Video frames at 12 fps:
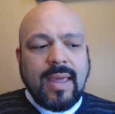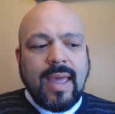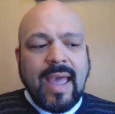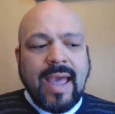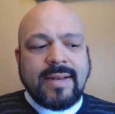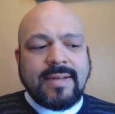
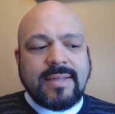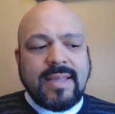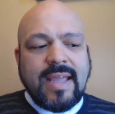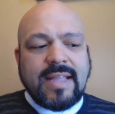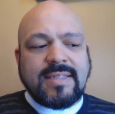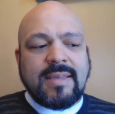And
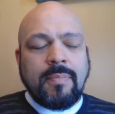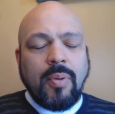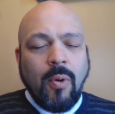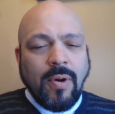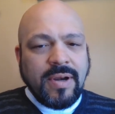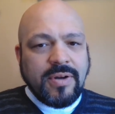it's
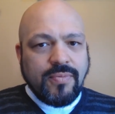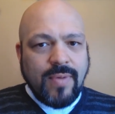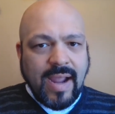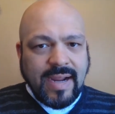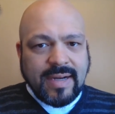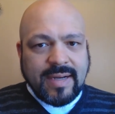important to
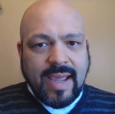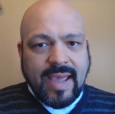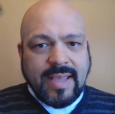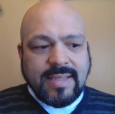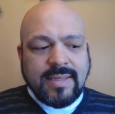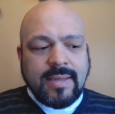
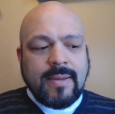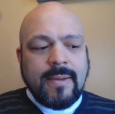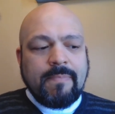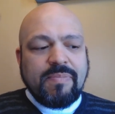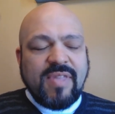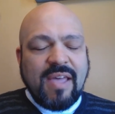recognize
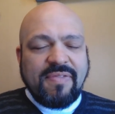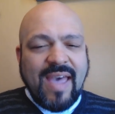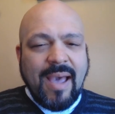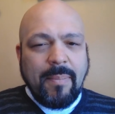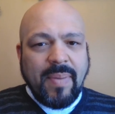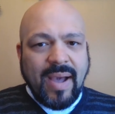
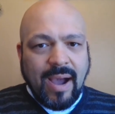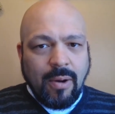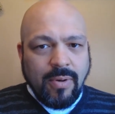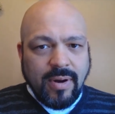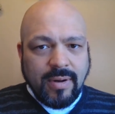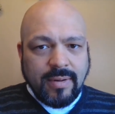that
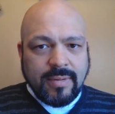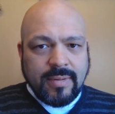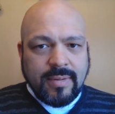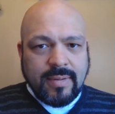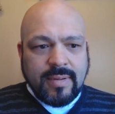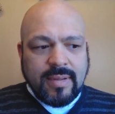power
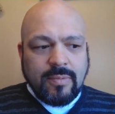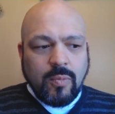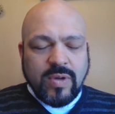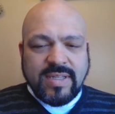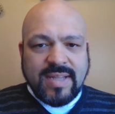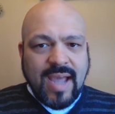
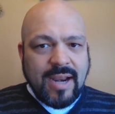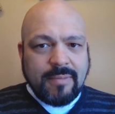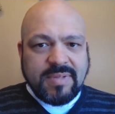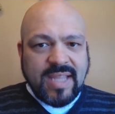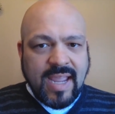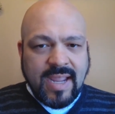was not
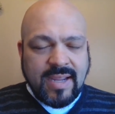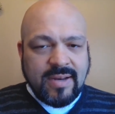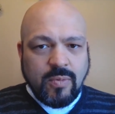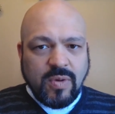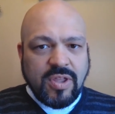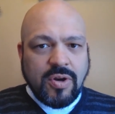
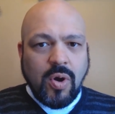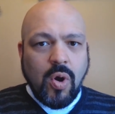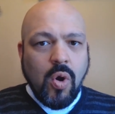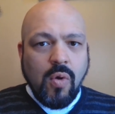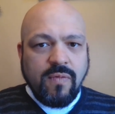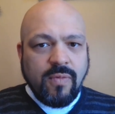obtained with an
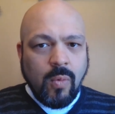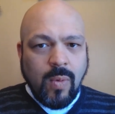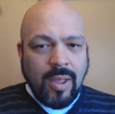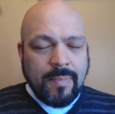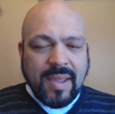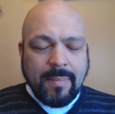
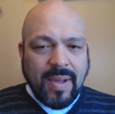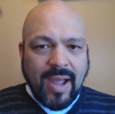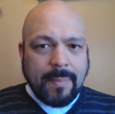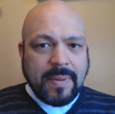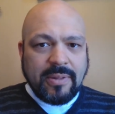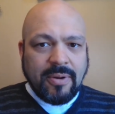overwhelming
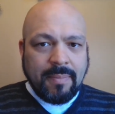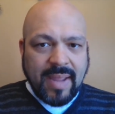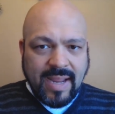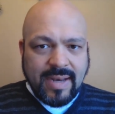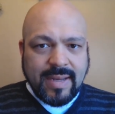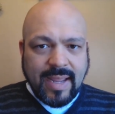popular
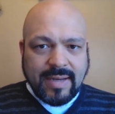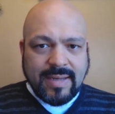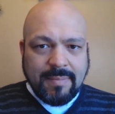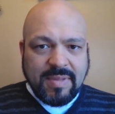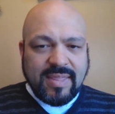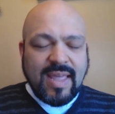mandate. I mean,